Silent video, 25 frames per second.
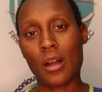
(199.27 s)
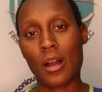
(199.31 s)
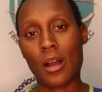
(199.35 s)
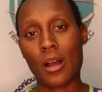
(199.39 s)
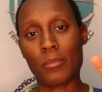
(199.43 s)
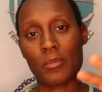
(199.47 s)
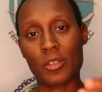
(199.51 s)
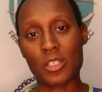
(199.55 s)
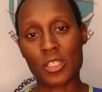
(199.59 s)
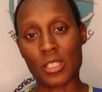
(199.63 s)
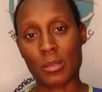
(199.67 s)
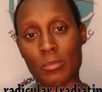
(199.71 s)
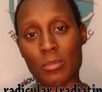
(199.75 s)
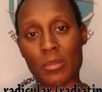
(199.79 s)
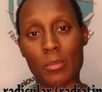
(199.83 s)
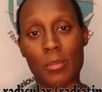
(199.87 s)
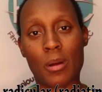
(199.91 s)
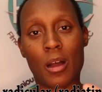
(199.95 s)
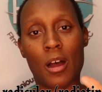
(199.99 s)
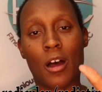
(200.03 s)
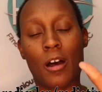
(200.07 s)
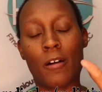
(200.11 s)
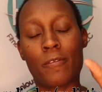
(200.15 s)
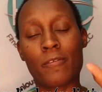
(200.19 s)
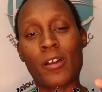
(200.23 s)
the symptom
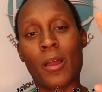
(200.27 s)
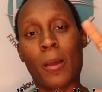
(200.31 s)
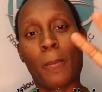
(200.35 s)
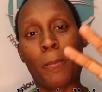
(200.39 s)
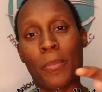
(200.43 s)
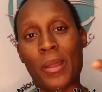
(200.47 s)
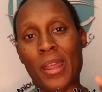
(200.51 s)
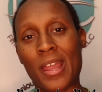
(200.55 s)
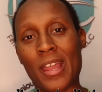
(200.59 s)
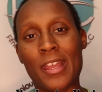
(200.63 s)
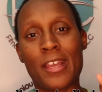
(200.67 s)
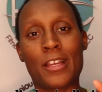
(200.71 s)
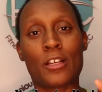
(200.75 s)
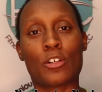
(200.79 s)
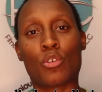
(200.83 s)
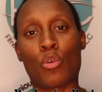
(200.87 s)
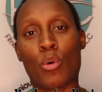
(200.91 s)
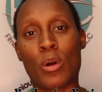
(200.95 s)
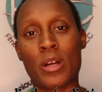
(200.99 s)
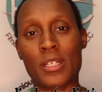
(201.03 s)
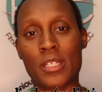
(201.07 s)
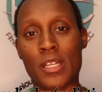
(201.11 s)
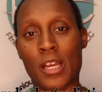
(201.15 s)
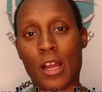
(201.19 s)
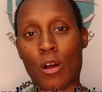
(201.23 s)
of pain
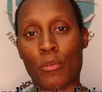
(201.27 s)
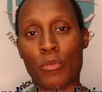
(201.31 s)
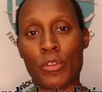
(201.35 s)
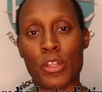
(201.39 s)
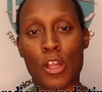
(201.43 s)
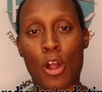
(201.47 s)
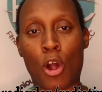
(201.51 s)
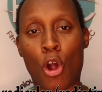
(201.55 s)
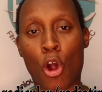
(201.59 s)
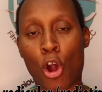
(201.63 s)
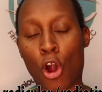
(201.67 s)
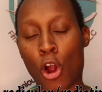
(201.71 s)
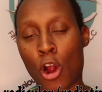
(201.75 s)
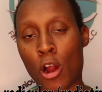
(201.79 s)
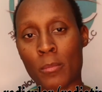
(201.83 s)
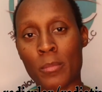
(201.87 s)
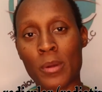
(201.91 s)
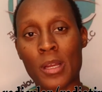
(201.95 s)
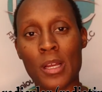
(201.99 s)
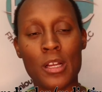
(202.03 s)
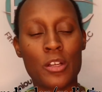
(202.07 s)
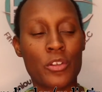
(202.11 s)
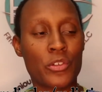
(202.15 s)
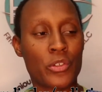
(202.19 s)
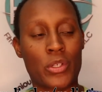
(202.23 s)
going down the arm,
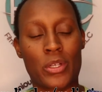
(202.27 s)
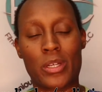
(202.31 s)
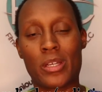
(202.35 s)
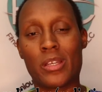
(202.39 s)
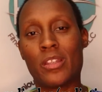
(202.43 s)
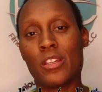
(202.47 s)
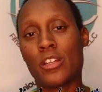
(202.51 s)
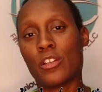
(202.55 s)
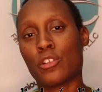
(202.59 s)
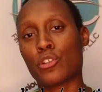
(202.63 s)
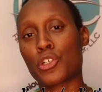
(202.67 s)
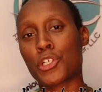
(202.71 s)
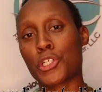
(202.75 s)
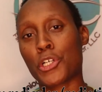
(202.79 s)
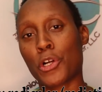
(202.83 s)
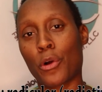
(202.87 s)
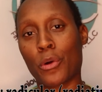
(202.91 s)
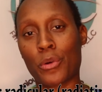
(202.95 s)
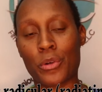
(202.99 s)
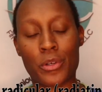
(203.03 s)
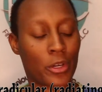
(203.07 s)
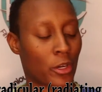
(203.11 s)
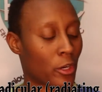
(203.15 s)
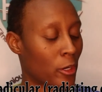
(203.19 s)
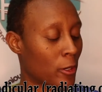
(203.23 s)
so either in the
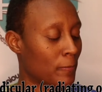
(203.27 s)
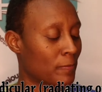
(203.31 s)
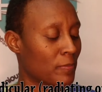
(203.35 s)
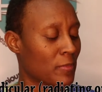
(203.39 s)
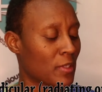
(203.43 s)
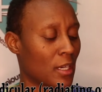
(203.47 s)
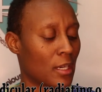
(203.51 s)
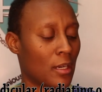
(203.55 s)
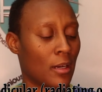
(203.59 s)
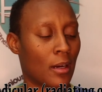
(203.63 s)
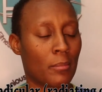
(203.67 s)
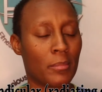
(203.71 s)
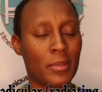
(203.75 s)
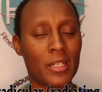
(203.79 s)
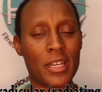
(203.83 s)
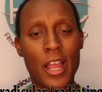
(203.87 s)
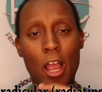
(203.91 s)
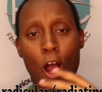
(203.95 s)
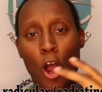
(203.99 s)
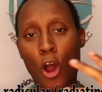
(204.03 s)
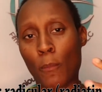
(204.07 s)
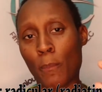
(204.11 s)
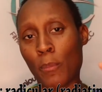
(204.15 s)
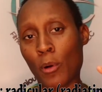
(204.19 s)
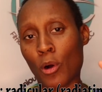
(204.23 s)
shoulder, in the
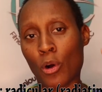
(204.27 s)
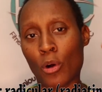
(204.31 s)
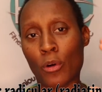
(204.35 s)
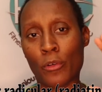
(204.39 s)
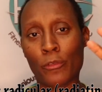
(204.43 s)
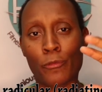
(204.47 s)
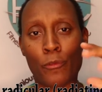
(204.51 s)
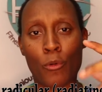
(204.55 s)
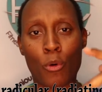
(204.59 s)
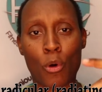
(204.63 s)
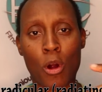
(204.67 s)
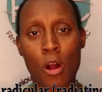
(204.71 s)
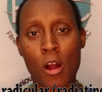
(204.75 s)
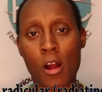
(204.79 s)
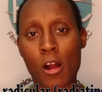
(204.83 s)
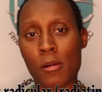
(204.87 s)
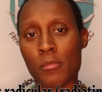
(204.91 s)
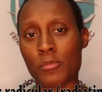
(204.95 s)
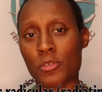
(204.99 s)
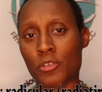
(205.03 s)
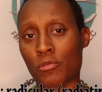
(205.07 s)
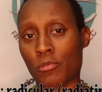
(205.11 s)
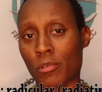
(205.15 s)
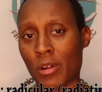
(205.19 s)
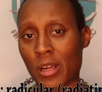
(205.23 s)
elbow,
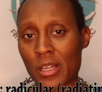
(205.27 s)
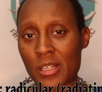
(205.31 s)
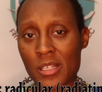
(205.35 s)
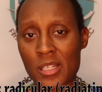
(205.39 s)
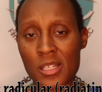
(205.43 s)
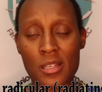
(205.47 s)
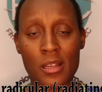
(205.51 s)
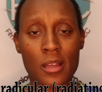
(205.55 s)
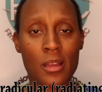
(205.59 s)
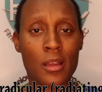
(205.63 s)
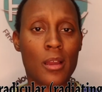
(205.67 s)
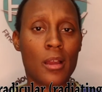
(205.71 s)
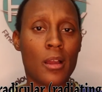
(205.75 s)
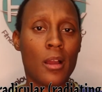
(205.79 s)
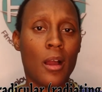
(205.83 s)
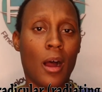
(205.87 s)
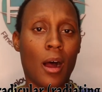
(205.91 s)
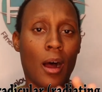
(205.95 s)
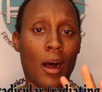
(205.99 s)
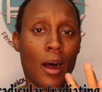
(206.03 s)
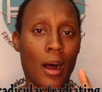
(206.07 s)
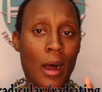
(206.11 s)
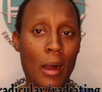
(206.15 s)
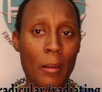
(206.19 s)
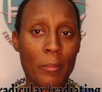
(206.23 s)
forearms, wrists,
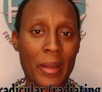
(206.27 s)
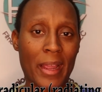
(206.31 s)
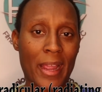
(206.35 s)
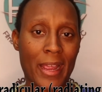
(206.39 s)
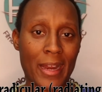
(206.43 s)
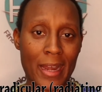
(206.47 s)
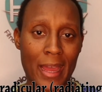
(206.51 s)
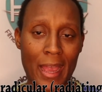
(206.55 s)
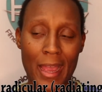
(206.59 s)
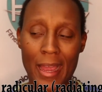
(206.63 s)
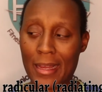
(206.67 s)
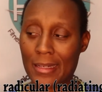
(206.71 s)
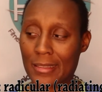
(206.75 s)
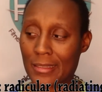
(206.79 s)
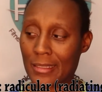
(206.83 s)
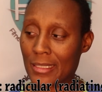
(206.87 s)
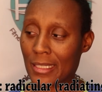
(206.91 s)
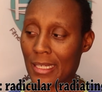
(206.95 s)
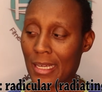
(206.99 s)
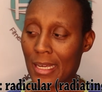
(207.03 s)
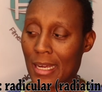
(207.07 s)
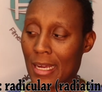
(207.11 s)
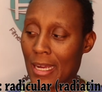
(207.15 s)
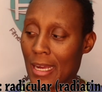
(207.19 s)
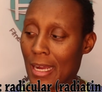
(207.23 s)
and hands.
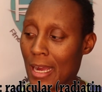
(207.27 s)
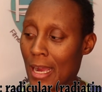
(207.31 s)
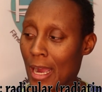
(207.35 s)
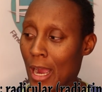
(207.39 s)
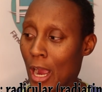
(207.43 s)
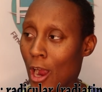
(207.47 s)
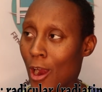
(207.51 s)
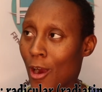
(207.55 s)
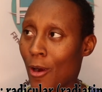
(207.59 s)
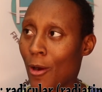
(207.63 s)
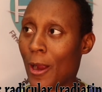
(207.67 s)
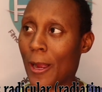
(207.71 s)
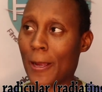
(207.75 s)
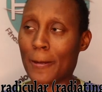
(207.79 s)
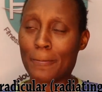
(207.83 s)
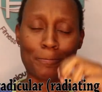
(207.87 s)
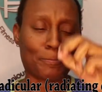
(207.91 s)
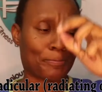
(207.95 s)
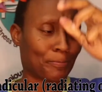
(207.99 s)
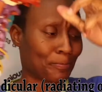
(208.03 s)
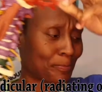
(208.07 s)
All right.